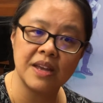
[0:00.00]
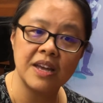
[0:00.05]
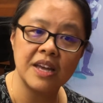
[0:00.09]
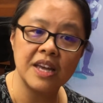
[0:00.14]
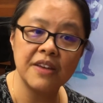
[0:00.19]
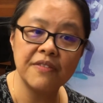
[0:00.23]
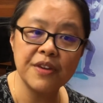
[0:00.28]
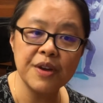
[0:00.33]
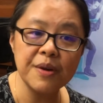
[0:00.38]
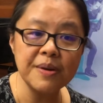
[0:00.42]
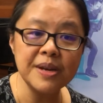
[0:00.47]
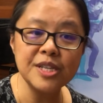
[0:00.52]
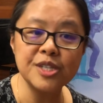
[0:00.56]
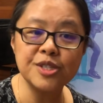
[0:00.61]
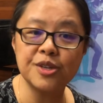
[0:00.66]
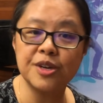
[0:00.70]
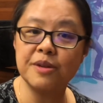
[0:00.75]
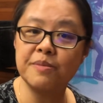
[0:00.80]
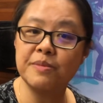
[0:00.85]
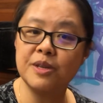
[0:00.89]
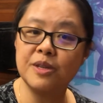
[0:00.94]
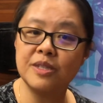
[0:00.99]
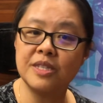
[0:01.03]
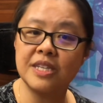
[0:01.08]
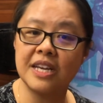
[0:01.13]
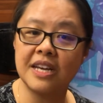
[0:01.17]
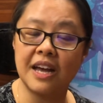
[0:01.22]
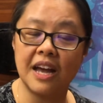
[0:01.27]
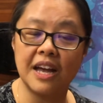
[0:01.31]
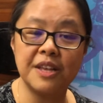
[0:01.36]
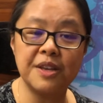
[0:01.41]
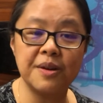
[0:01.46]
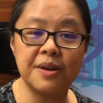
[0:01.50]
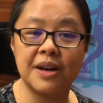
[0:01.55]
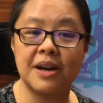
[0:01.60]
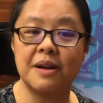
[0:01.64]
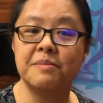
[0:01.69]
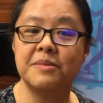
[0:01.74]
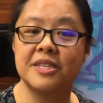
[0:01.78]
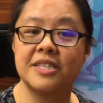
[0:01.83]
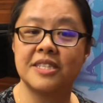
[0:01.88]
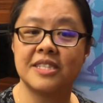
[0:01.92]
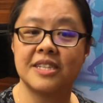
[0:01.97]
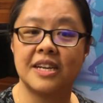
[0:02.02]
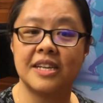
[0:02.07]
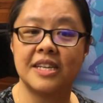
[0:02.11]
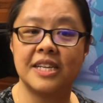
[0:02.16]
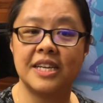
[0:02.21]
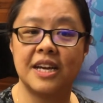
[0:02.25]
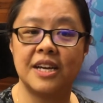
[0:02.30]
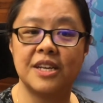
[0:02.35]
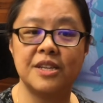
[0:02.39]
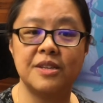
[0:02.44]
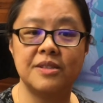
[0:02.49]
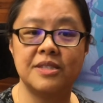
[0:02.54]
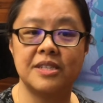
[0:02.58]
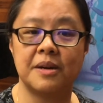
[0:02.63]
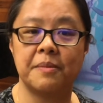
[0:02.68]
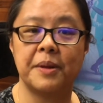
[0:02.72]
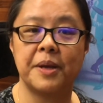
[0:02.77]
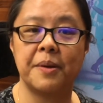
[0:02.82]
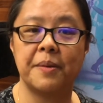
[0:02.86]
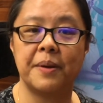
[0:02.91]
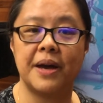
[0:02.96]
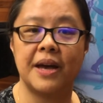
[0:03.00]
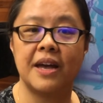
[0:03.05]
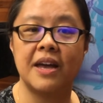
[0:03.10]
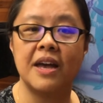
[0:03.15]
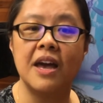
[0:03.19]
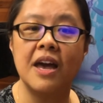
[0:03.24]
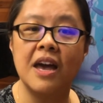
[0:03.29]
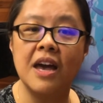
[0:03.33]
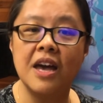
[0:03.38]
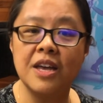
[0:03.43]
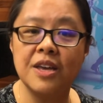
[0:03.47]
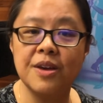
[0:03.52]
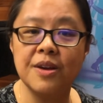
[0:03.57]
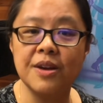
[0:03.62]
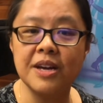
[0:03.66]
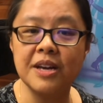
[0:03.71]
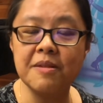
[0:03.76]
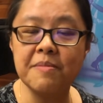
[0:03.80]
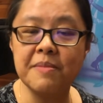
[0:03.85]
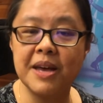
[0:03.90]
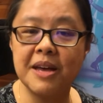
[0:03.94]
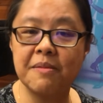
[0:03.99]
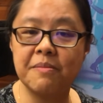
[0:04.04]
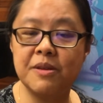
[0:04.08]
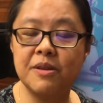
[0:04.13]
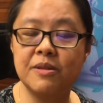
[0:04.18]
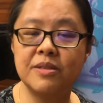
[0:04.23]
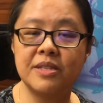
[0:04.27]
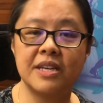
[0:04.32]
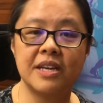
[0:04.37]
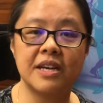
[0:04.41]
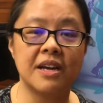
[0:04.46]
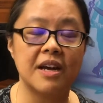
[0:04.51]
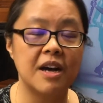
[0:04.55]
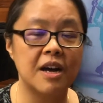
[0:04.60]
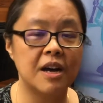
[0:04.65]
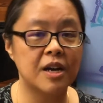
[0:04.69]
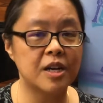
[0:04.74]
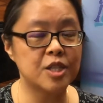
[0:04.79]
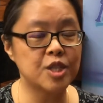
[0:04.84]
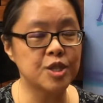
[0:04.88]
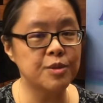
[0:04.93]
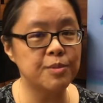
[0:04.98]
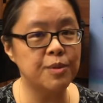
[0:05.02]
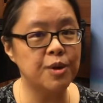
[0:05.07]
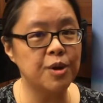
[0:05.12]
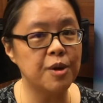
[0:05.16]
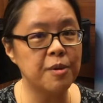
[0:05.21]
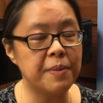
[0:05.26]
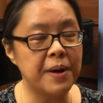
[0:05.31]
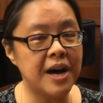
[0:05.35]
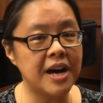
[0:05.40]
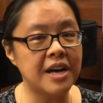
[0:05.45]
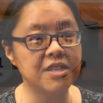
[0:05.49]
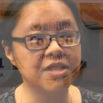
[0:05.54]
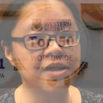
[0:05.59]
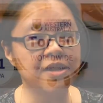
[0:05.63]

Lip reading: If you enjoy music and you come to study at UWA, you can make music a small part